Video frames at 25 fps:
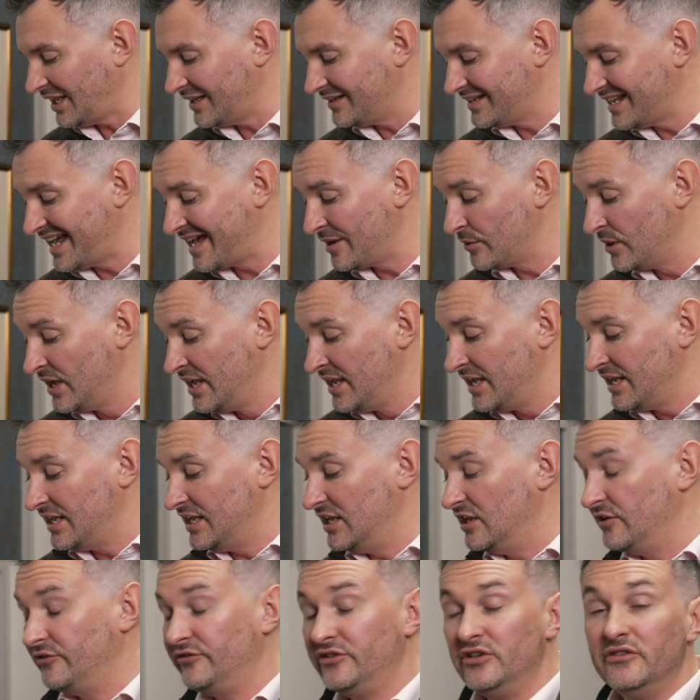Now,
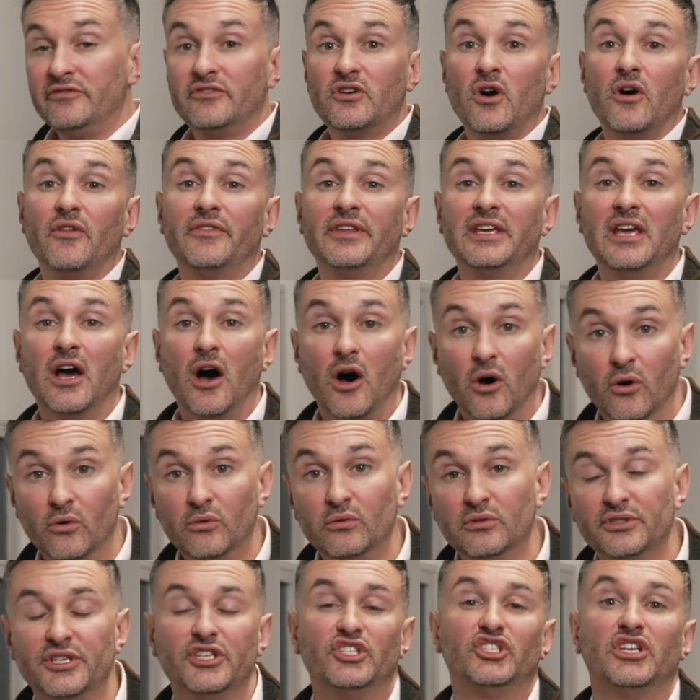if you've got the
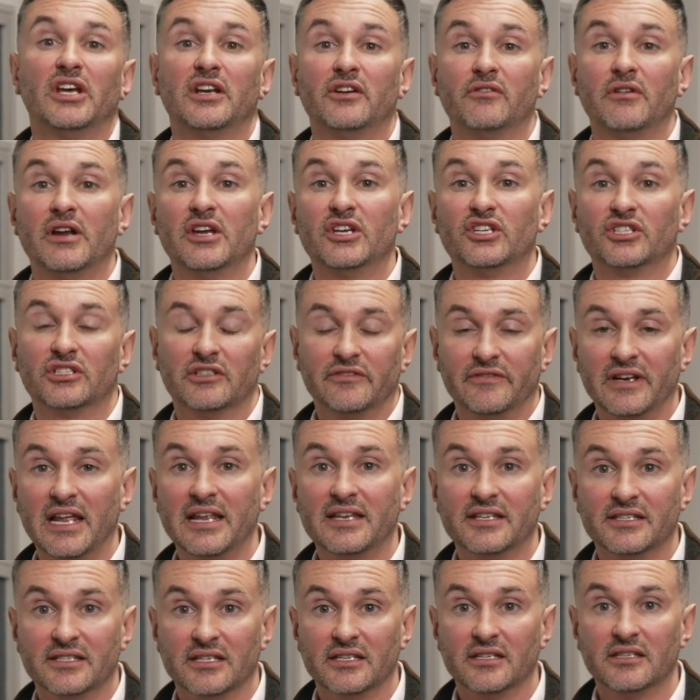older generation of
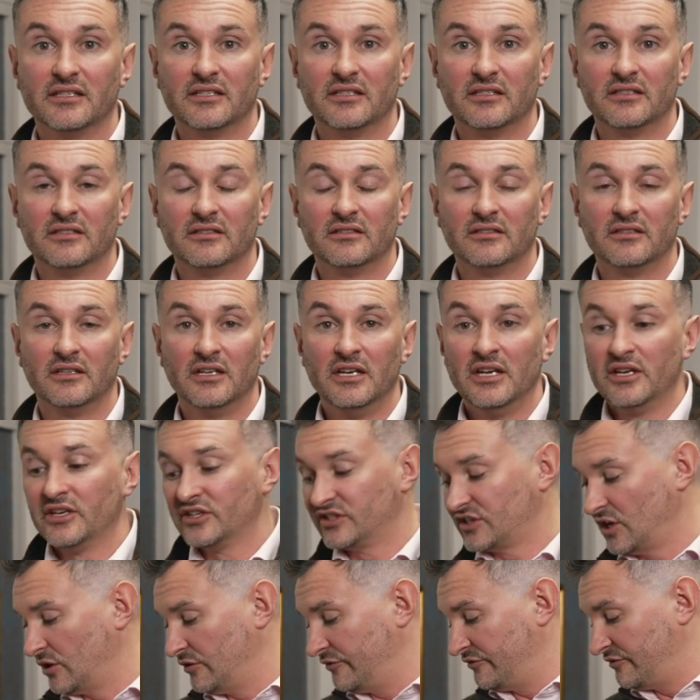lenses,
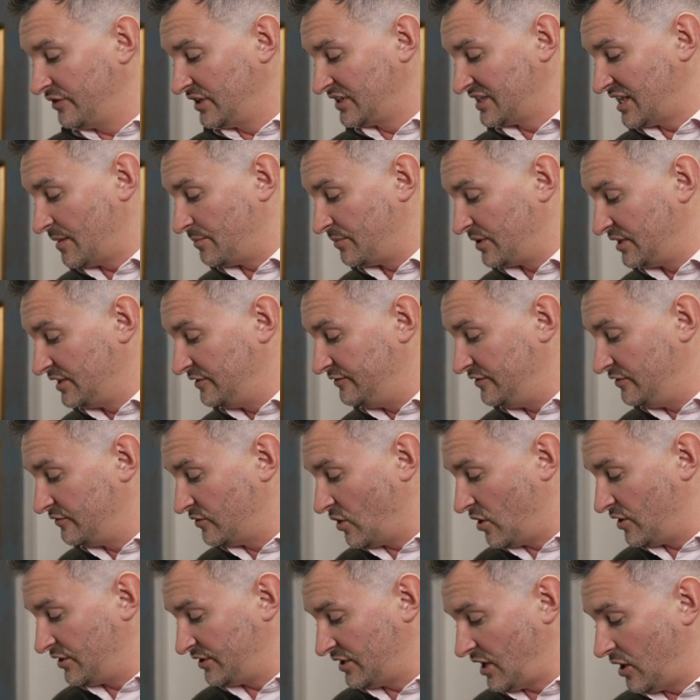so for example, if you've
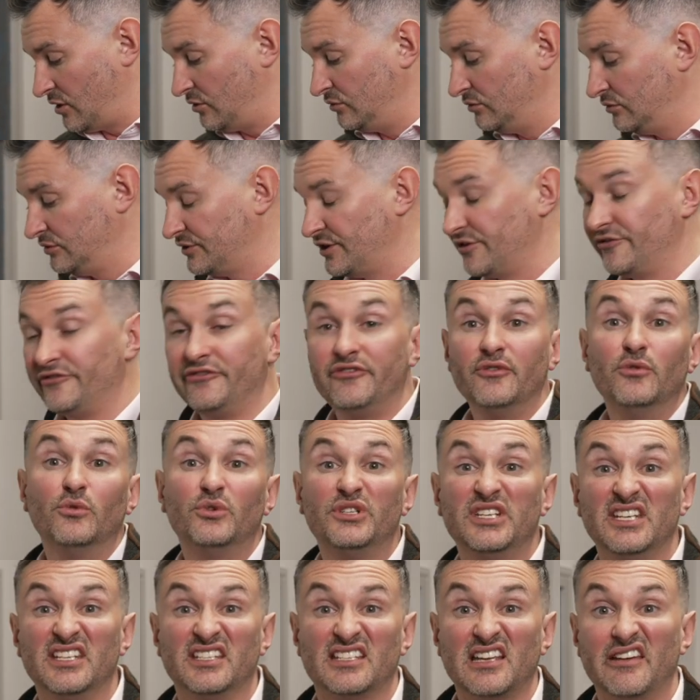got an older
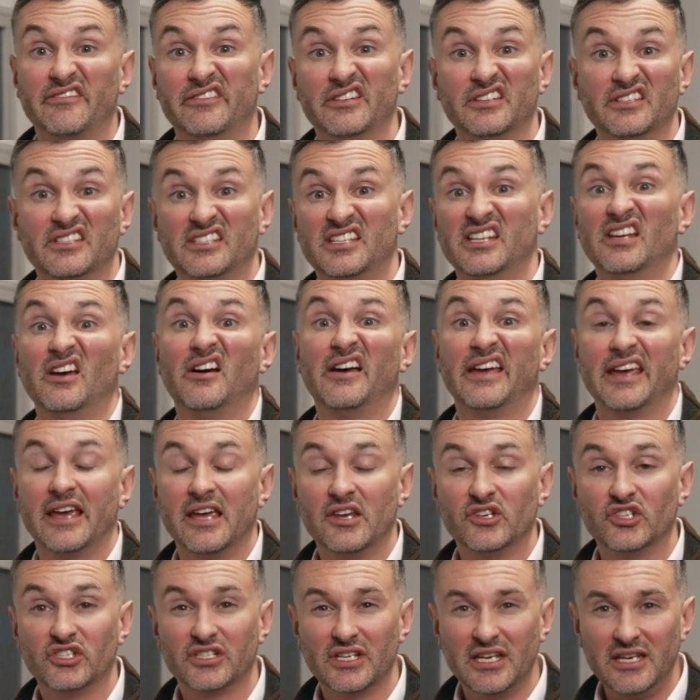47
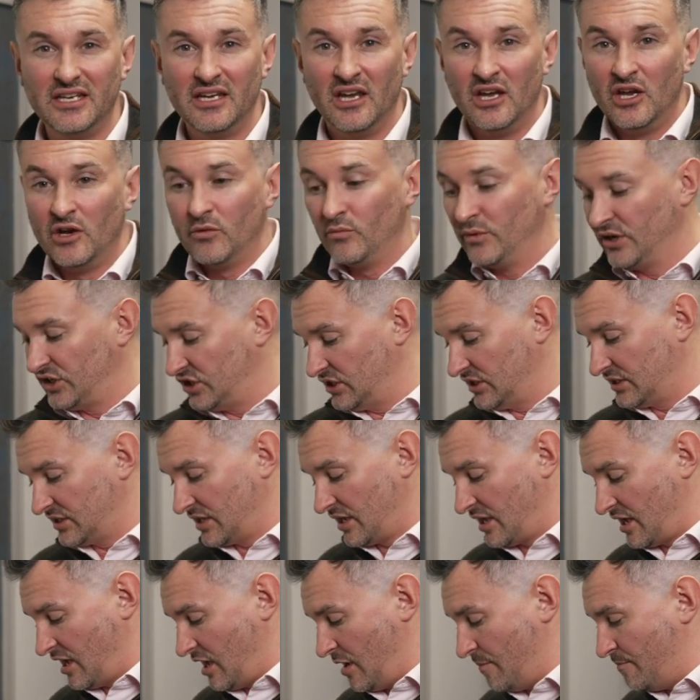CIHC, which is
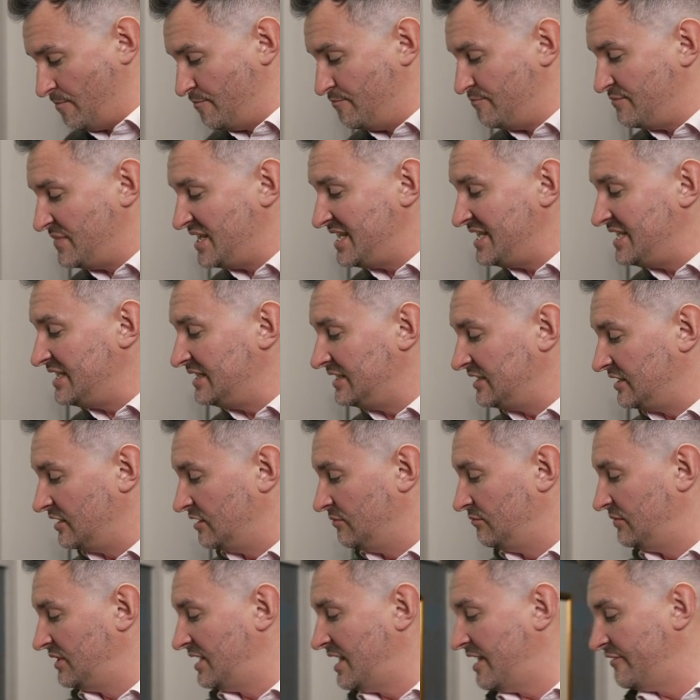a
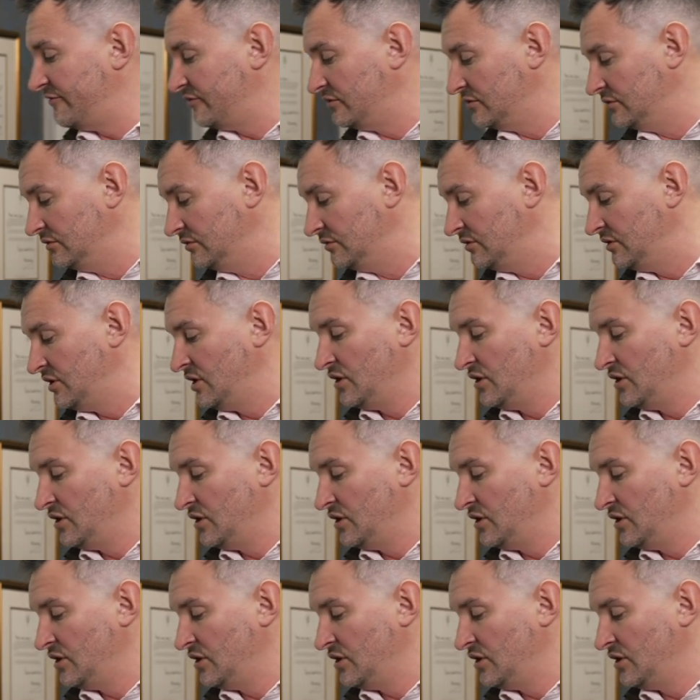medium level